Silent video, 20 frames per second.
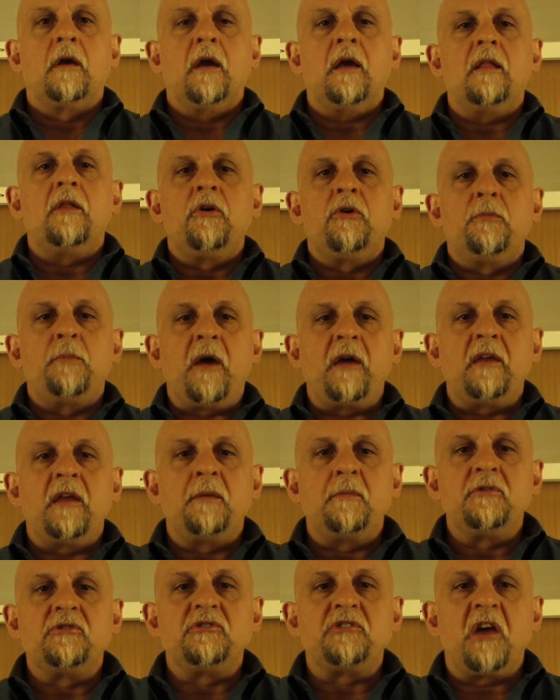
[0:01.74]
Hello, my
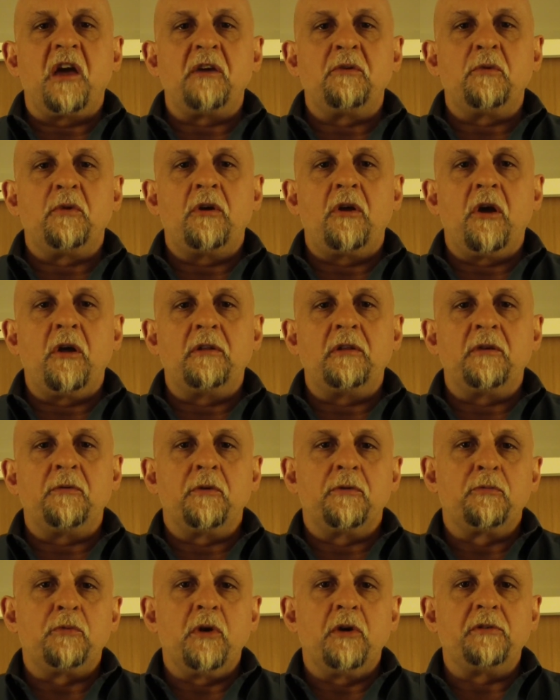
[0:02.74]
name is John Rinaldi
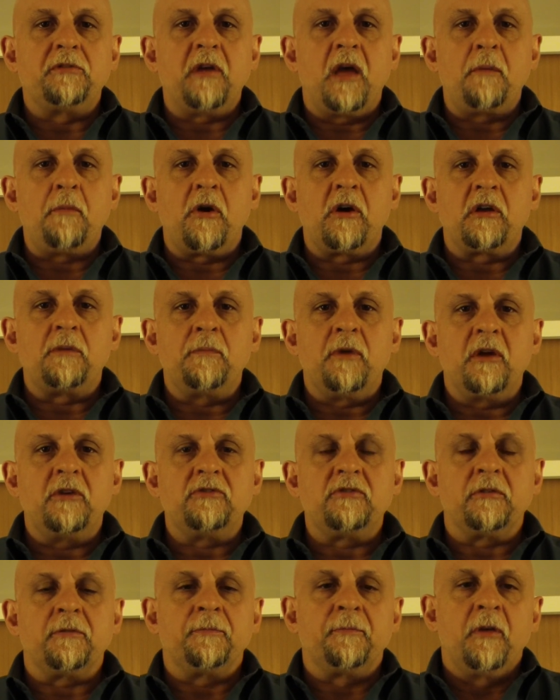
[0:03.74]
with Real-Time
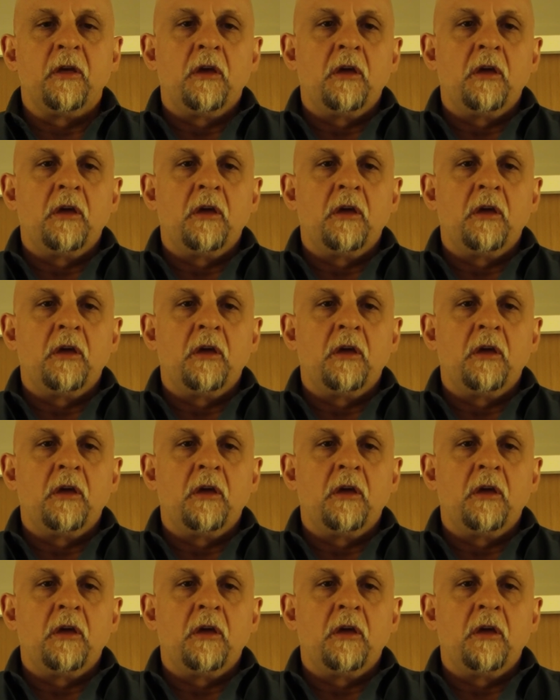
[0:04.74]
Automation.